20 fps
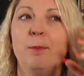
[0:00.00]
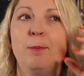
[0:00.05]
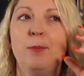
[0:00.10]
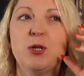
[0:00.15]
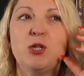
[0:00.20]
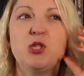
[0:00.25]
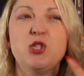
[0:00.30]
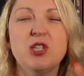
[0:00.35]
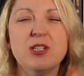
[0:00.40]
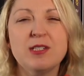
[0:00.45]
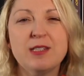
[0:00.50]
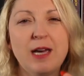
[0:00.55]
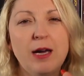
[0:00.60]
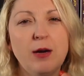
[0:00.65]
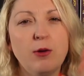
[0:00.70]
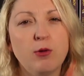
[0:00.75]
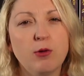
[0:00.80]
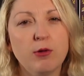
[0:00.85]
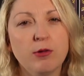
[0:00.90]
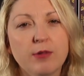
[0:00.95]
But just
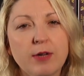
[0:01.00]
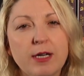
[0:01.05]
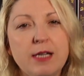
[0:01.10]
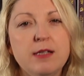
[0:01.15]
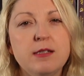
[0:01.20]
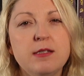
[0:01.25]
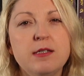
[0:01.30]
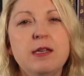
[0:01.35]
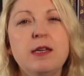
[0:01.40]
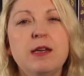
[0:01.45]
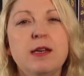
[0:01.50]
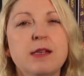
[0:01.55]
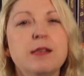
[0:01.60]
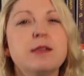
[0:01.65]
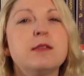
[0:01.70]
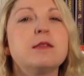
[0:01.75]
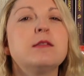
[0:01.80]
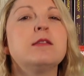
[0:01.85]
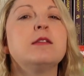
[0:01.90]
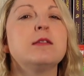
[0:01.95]
how crazy
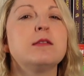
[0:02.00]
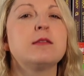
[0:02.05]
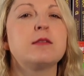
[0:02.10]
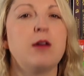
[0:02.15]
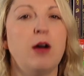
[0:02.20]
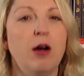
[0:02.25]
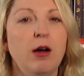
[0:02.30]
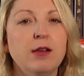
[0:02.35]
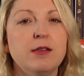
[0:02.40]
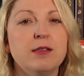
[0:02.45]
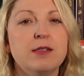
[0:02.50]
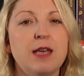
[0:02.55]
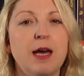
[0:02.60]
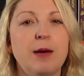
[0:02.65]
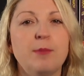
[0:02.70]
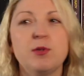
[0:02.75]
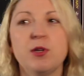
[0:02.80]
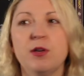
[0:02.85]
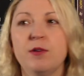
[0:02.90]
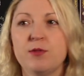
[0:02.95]
is this
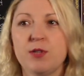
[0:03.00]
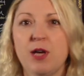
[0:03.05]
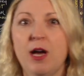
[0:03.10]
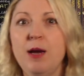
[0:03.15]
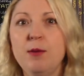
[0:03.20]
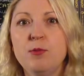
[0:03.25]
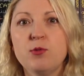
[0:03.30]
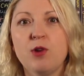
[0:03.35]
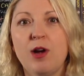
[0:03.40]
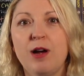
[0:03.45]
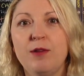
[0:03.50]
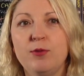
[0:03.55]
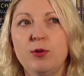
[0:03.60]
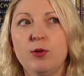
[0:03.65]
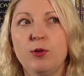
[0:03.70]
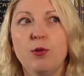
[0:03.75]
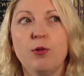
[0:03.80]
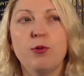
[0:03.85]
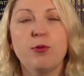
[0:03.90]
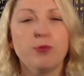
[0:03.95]
concept of time
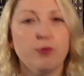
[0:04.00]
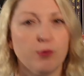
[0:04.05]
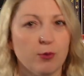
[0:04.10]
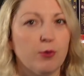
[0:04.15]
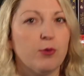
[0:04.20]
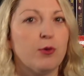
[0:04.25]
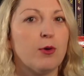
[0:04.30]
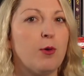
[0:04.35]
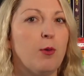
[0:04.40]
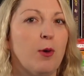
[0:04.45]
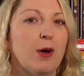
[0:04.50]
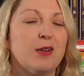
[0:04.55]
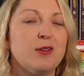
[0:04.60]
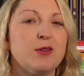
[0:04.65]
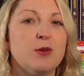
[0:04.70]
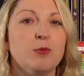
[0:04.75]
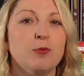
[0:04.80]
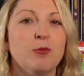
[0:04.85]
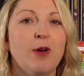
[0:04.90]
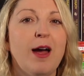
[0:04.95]
travel through the
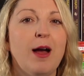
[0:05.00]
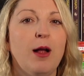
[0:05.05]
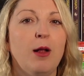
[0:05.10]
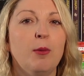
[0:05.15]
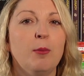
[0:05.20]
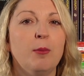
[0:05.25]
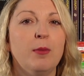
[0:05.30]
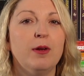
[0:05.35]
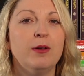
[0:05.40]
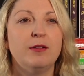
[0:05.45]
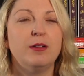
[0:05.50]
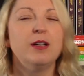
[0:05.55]
quantum realm?